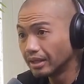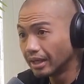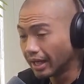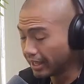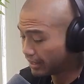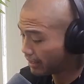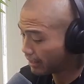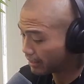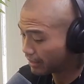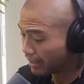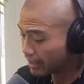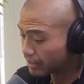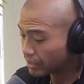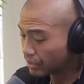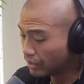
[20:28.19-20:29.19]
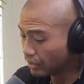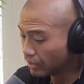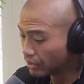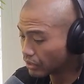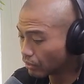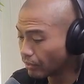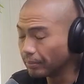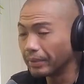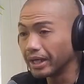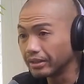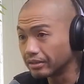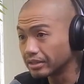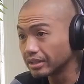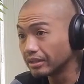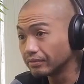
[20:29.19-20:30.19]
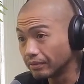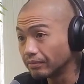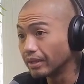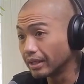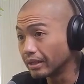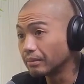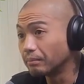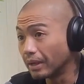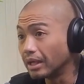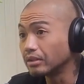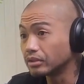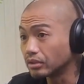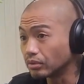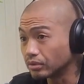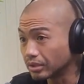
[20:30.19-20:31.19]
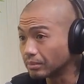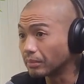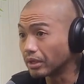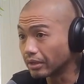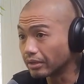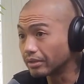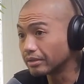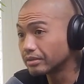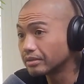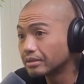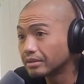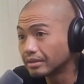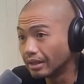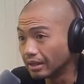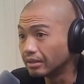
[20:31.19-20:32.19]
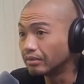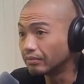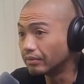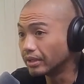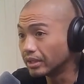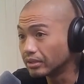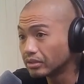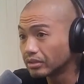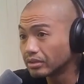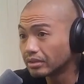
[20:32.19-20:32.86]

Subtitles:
I think it's good to remind yourself of like milestones and markers that you've reached.